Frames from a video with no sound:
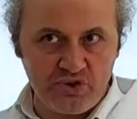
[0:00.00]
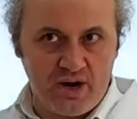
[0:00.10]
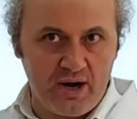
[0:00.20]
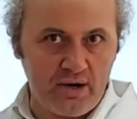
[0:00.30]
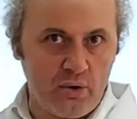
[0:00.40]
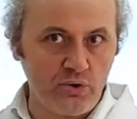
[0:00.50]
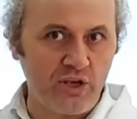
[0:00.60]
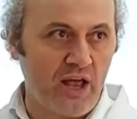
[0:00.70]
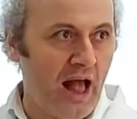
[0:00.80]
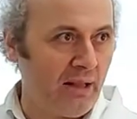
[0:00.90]
are also
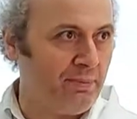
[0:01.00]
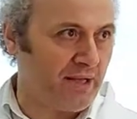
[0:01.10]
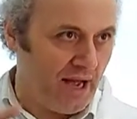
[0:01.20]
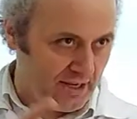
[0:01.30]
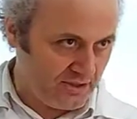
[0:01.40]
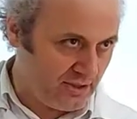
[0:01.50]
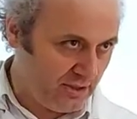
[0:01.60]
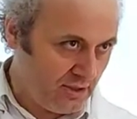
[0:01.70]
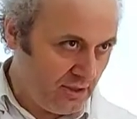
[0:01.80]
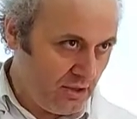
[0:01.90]
helping us
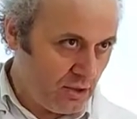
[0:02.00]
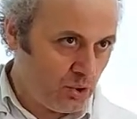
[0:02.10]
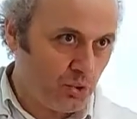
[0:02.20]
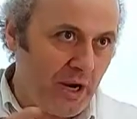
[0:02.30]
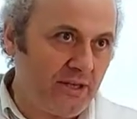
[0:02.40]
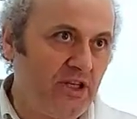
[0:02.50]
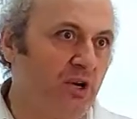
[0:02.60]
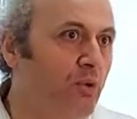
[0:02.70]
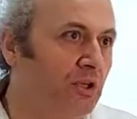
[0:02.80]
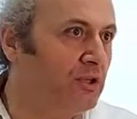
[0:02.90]
to write
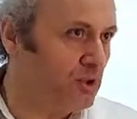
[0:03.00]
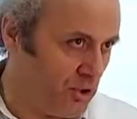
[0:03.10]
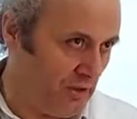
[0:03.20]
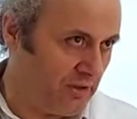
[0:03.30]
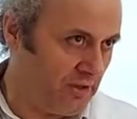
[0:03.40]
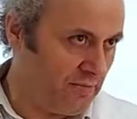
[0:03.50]
equivalent unit.